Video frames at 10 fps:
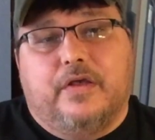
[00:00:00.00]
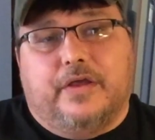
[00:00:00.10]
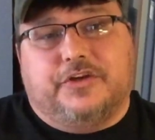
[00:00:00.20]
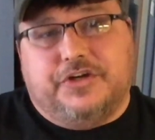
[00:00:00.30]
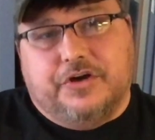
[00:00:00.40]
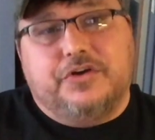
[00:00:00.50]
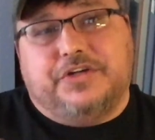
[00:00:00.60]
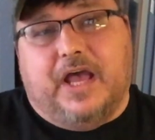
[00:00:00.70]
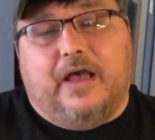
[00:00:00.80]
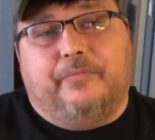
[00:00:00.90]
It's your
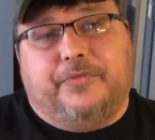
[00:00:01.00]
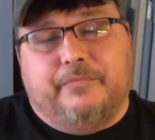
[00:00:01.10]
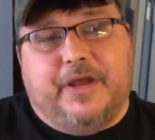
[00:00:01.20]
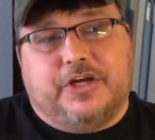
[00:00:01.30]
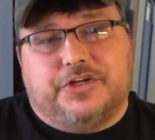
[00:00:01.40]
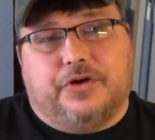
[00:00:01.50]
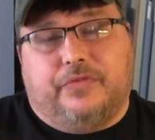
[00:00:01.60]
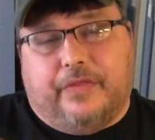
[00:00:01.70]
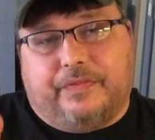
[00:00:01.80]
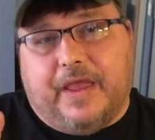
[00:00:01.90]
job to make sure
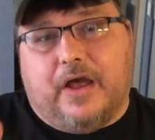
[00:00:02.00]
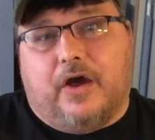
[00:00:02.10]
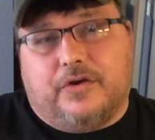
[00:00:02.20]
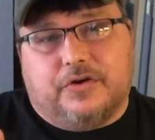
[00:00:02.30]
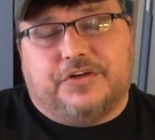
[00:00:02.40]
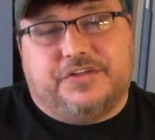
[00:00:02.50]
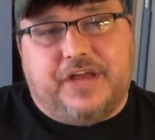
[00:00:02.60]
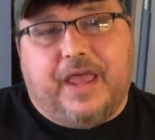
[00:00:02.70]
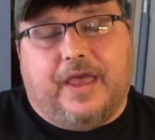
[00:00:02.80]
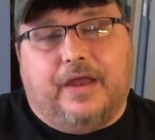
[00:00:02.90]
that they
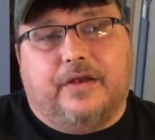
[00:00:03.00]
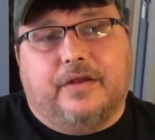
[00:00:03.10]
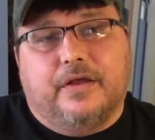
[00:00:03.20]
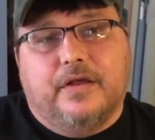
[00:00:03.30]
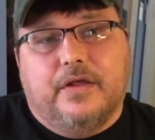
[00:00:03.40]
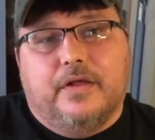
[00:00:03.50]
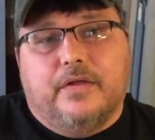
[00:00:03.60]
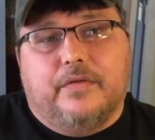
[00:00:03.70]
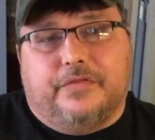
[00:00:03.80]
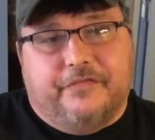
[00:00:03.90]
understand
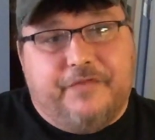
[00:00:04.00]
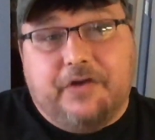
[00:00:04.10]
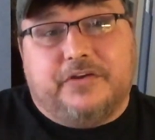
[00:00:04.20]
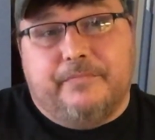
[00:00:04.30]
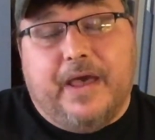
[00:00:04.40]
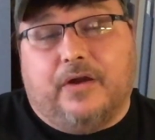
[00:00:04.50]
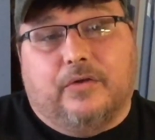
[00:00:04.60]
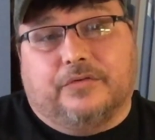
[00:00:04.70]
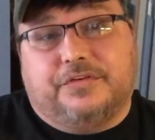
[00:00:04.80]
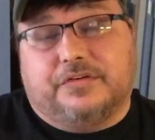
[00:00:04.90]
the
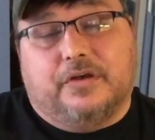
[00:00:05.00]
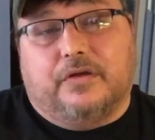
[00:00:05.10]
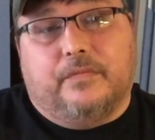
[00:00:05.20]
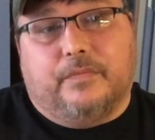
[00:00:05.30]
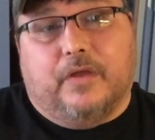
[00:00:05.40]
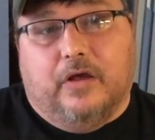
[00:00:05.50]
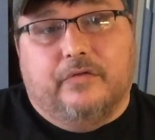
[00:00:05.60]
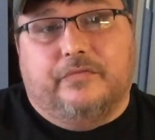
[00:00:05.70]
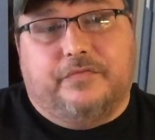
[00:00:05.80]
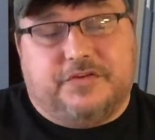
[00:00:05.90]
fundamentals
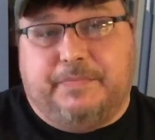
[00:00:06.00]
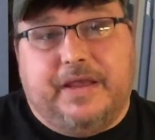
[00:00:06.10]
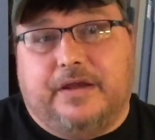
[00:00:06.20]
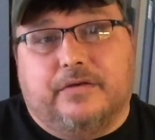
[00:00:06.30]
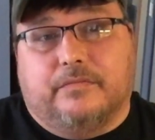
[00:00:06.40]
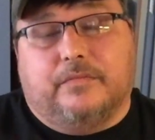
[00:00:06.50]
of speed,